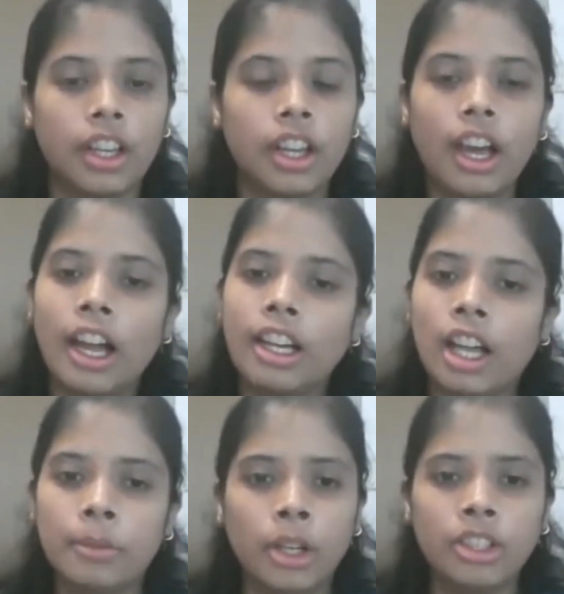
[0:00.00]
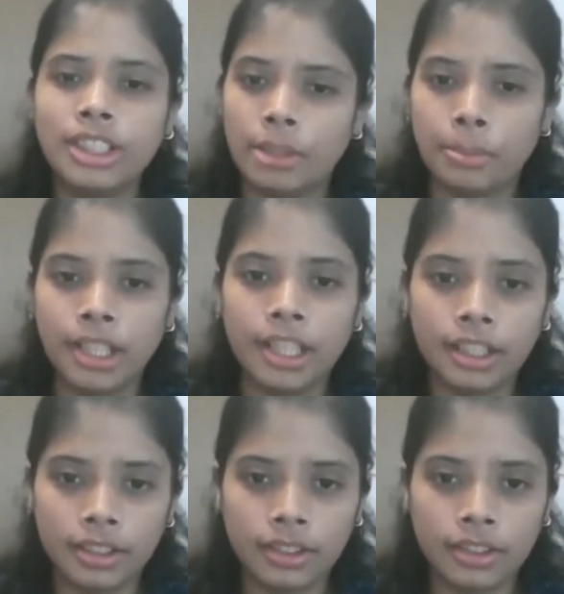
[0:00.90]
And about the
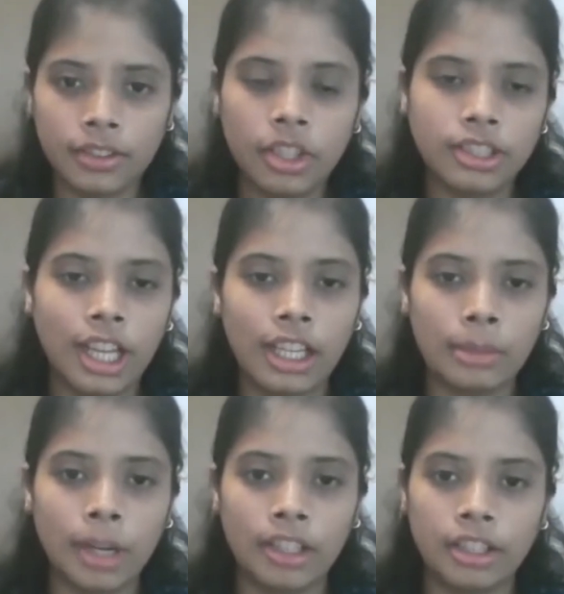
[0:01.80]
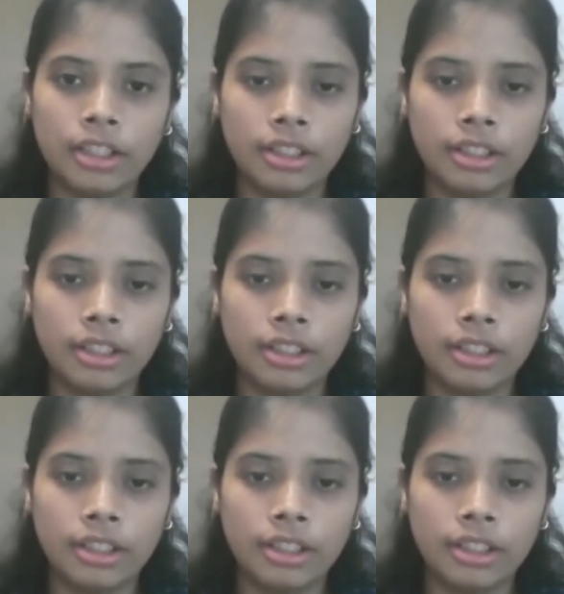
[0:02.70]
CPI, was that a matter?